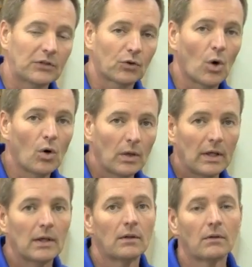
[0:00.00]
grown
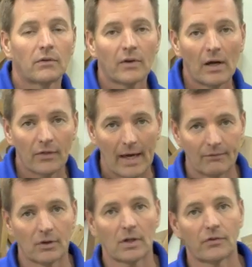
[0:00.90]
in South
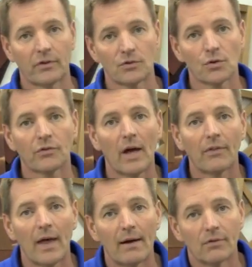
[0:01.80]
Africa, Central
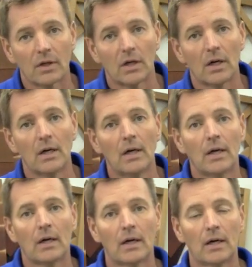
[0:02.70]
South Africa.
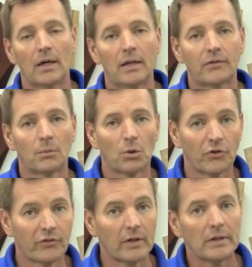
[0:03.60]
It's a
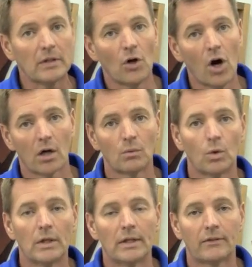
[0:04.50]
Brazilian
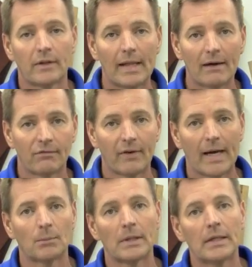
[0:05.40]
hardwood. It's in that
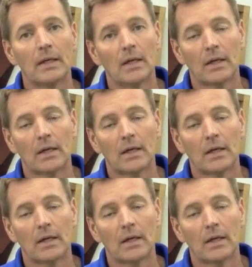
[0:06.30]
family.